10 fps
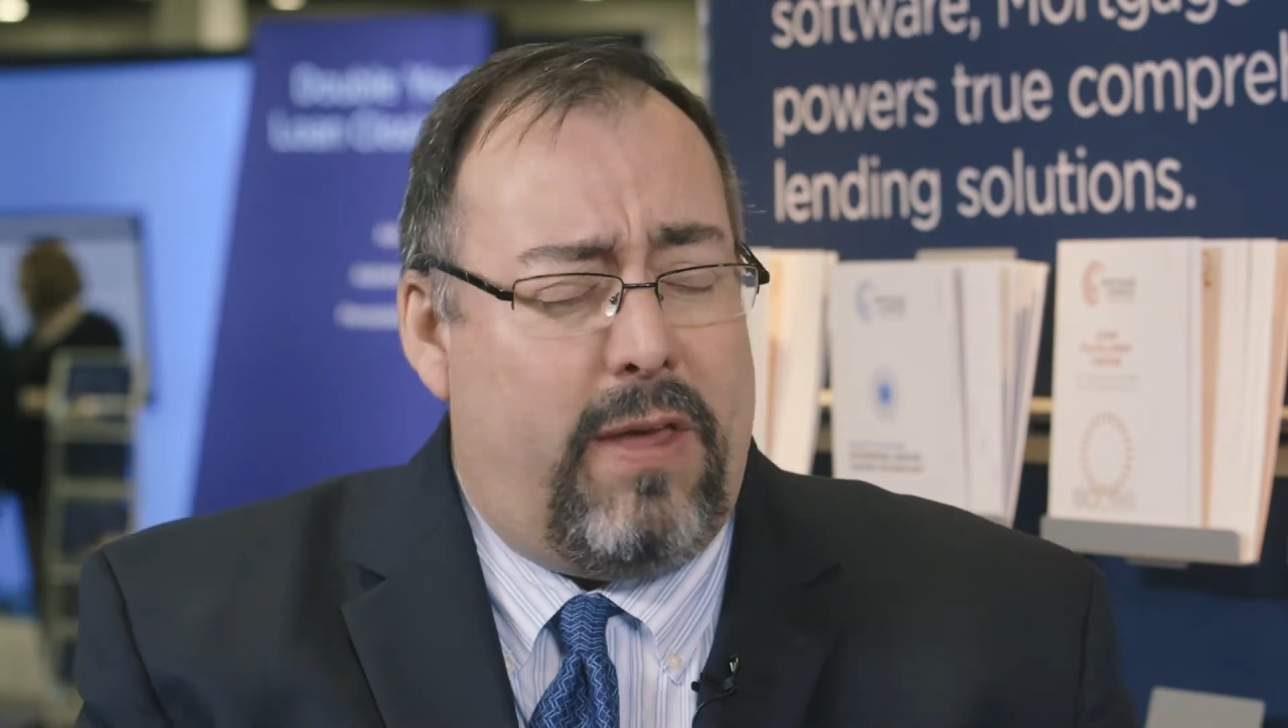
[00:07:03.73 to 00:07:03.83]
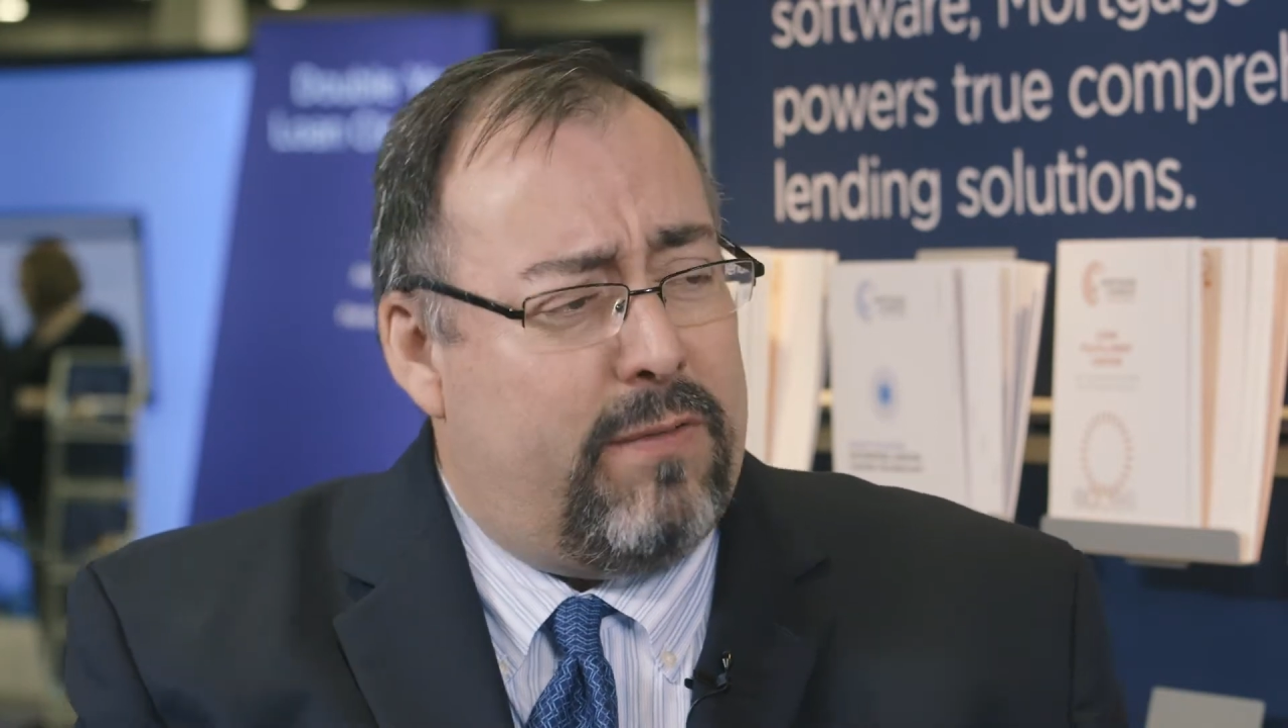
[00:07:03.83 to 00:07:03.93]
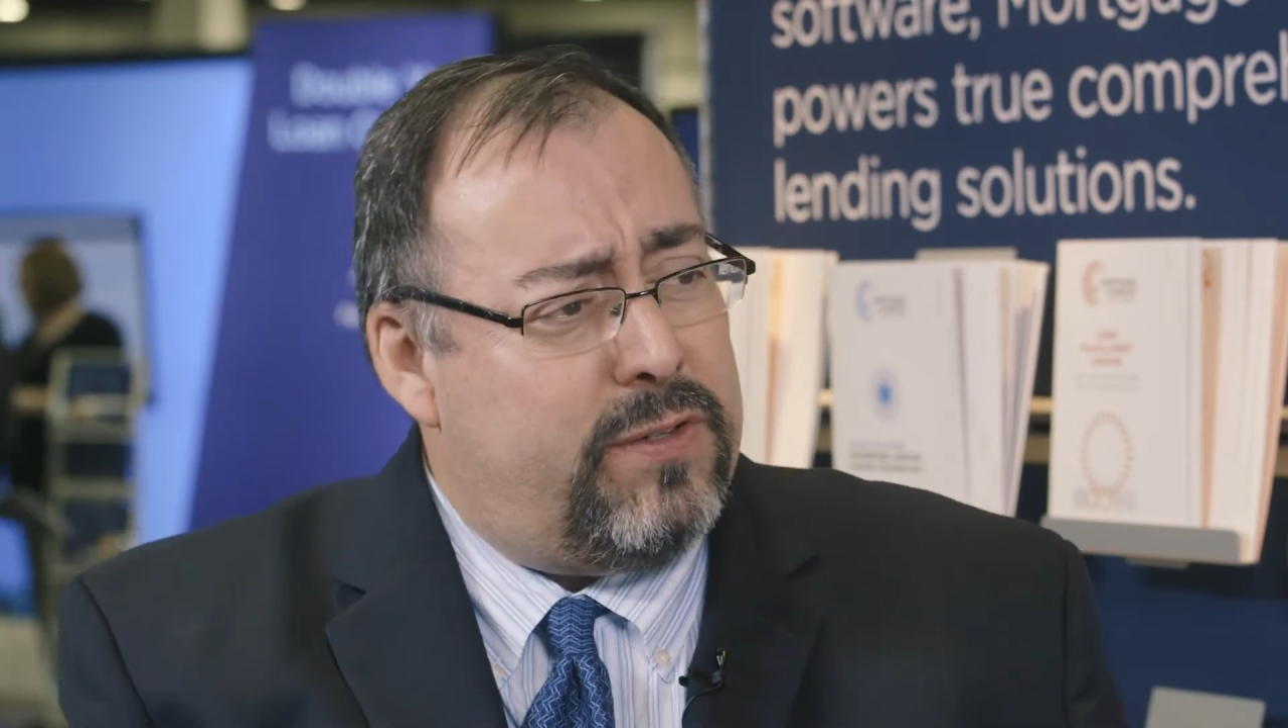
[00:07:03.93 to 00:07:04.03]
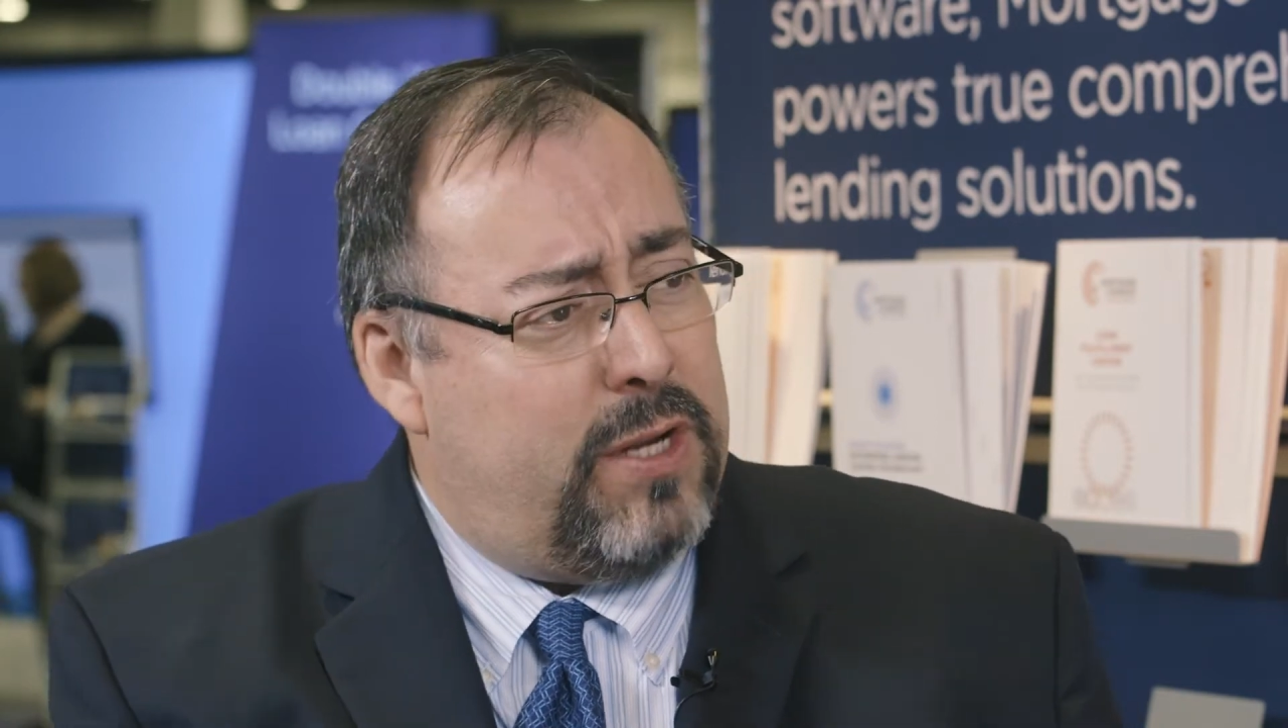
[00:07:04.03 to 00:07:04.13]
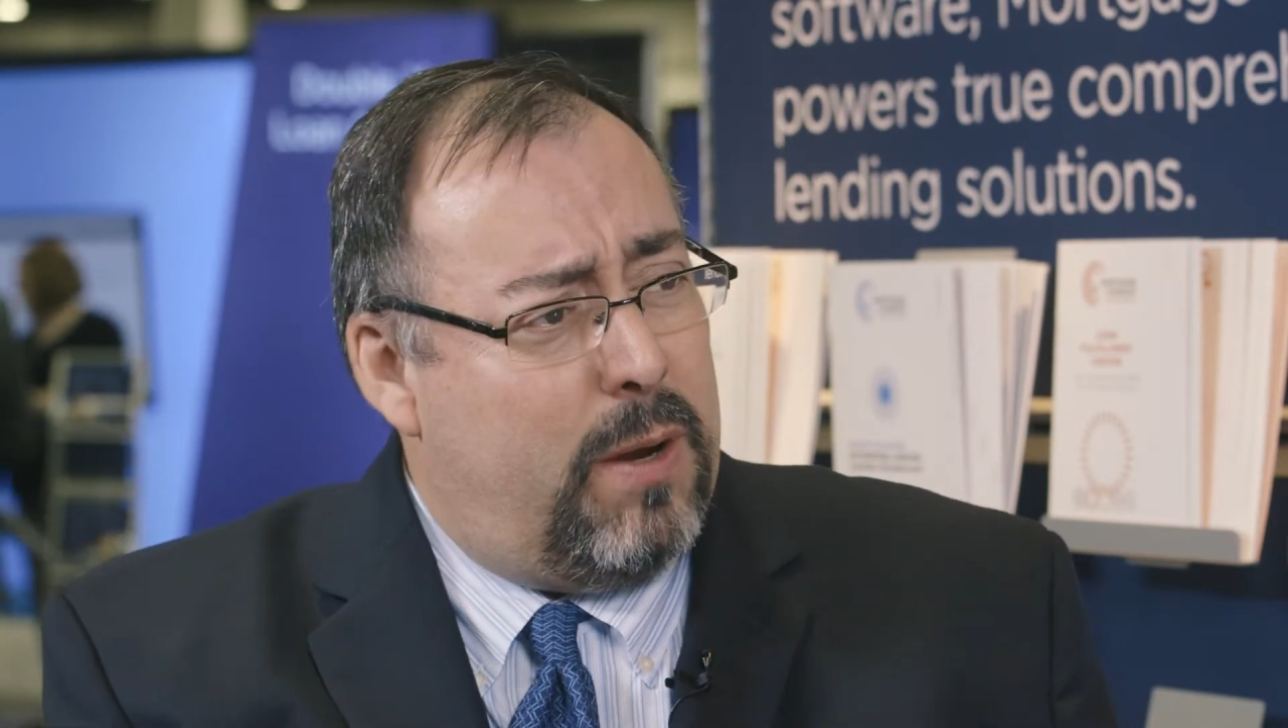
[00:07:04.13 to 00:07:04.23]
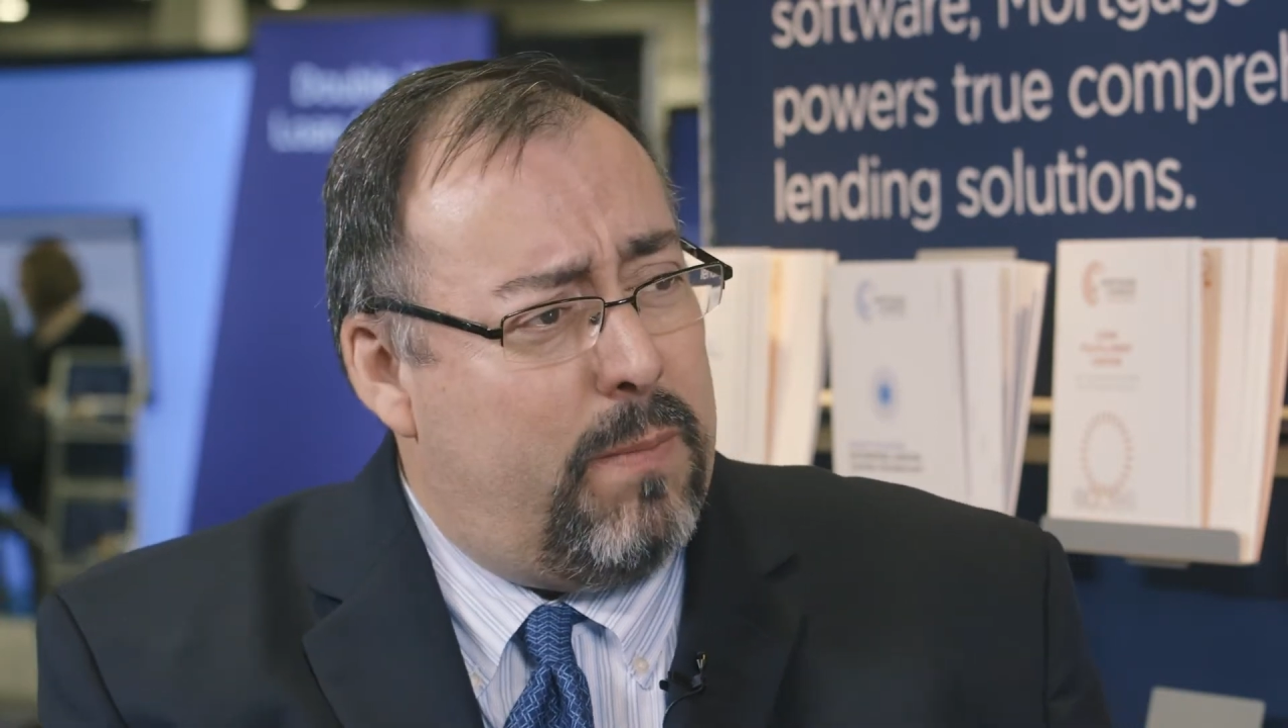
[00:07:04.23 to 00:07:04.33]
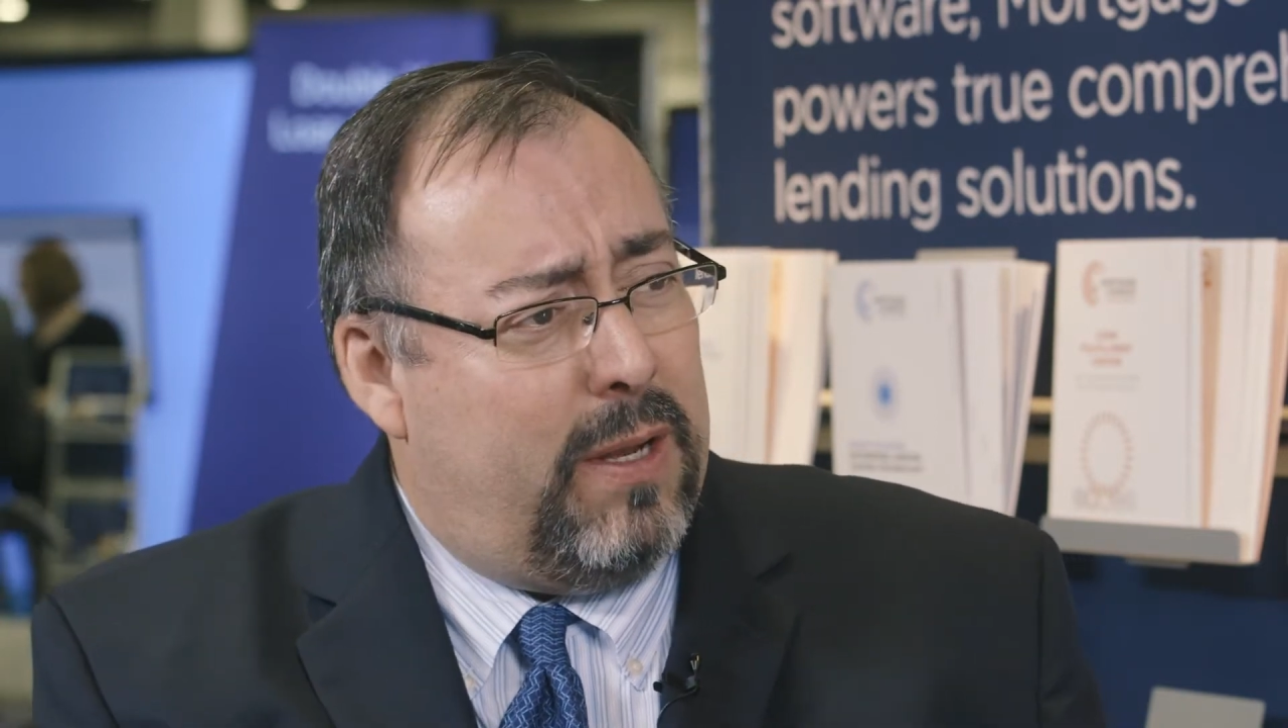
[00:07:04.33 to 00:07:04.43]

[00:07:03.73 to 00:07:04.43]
have some